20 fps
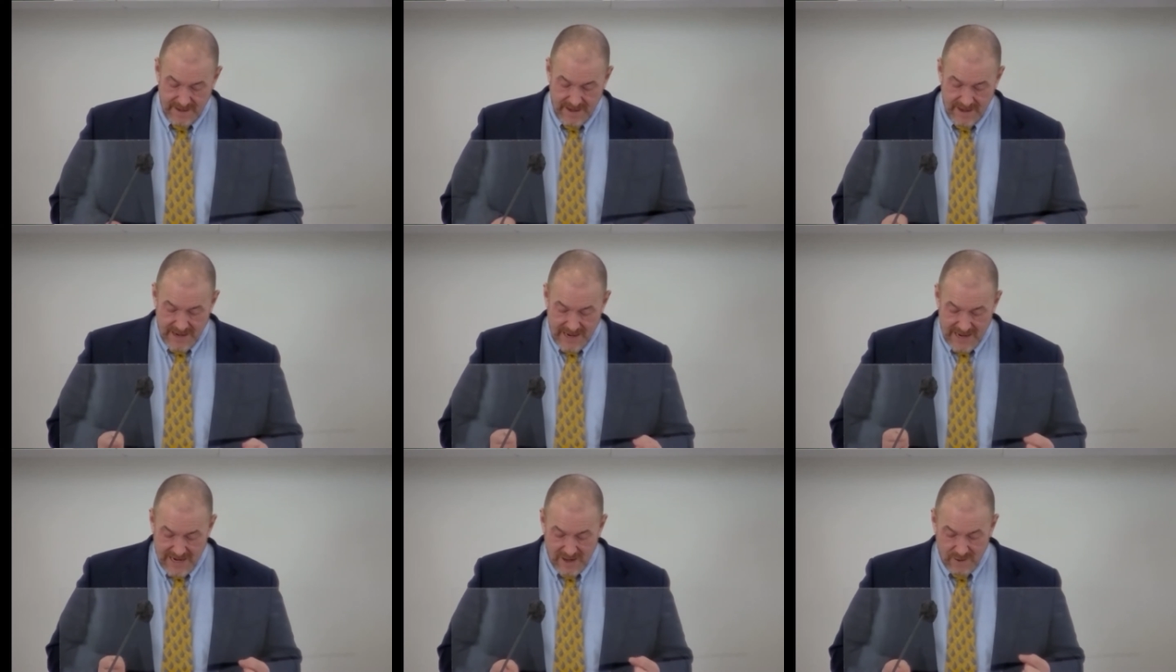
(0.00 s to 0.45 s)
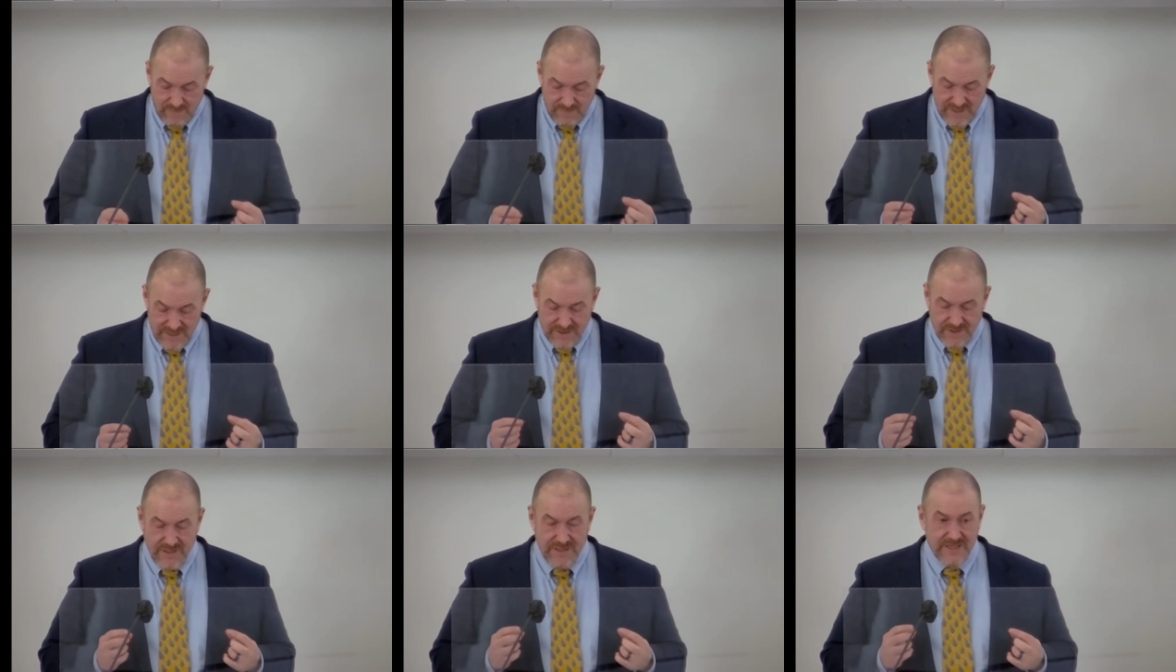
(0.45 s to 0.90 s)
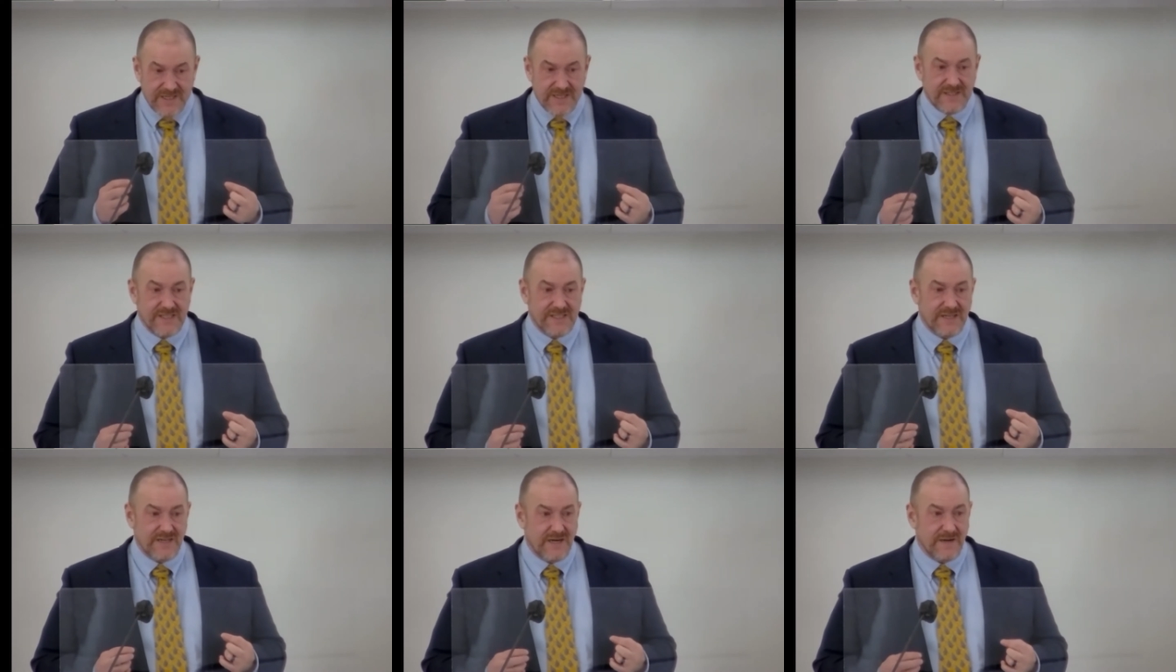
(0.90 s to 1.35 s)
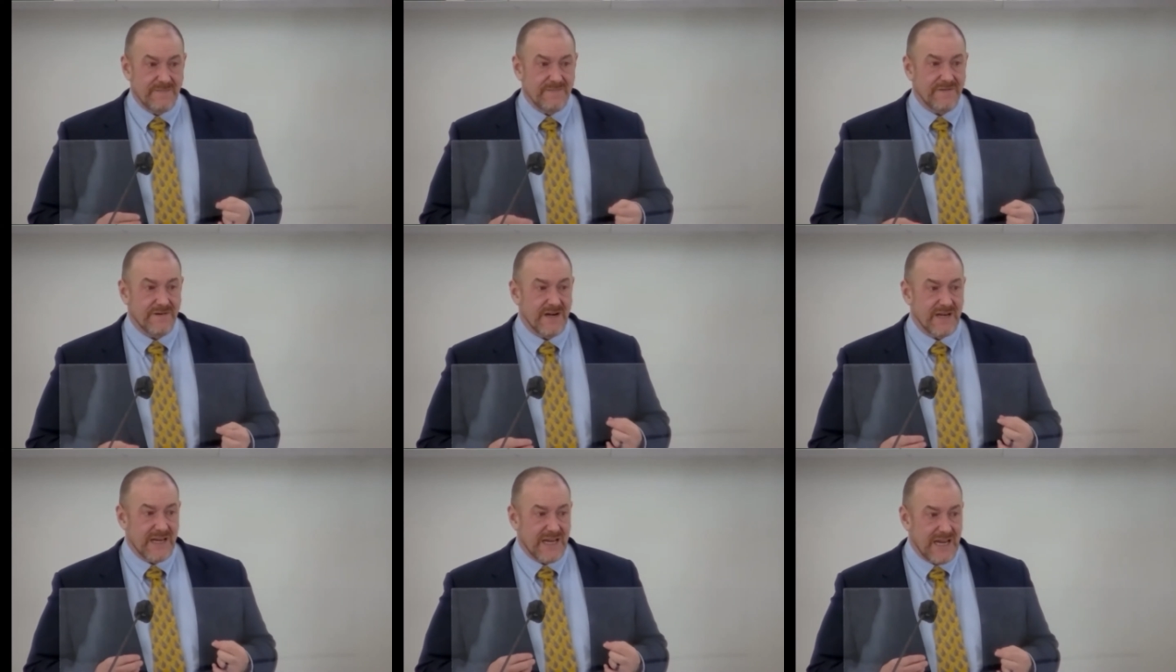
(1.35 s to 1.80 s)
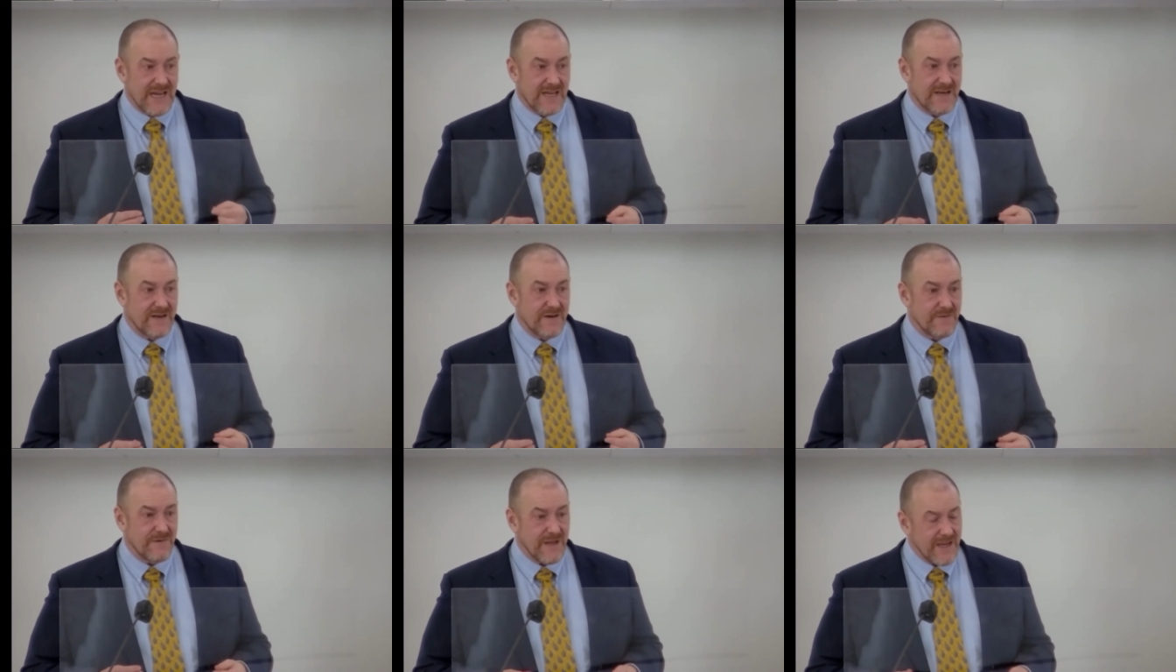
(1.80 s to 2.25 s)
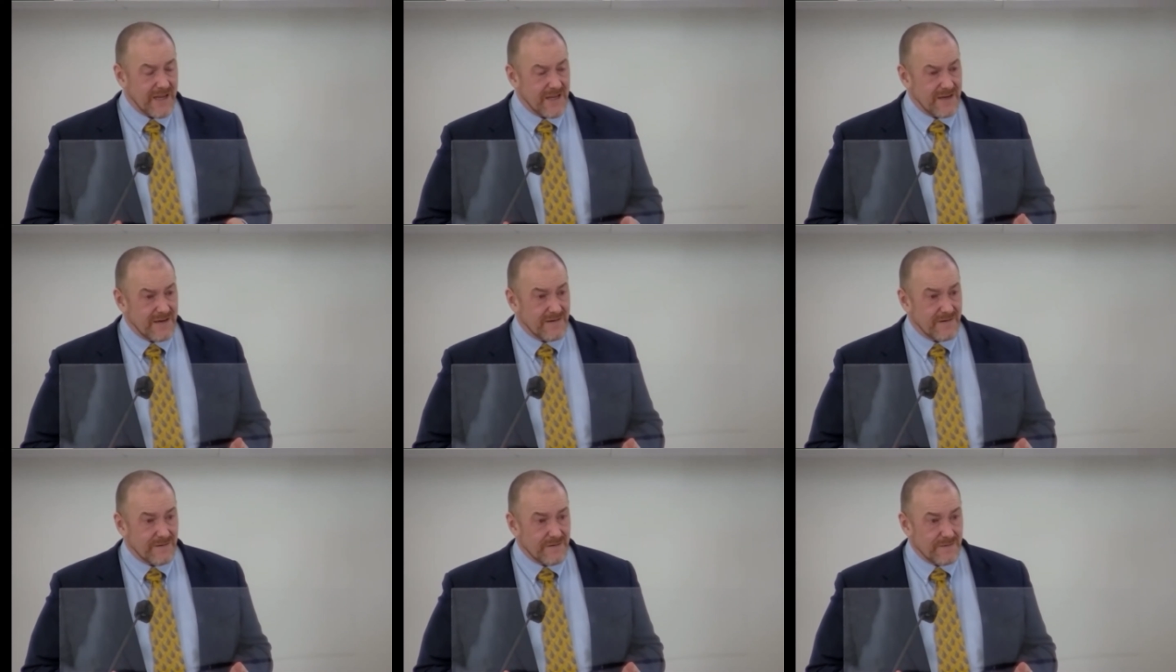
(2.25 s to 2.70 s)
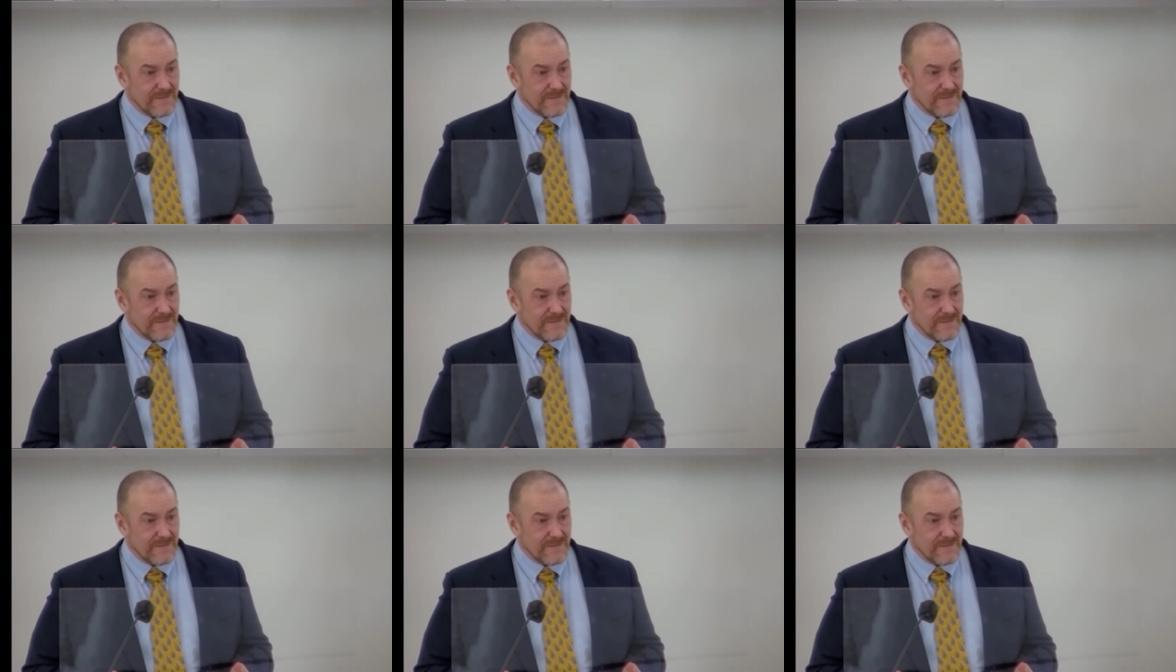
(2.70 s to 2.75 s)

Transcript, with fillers: How much discomfort can you handle?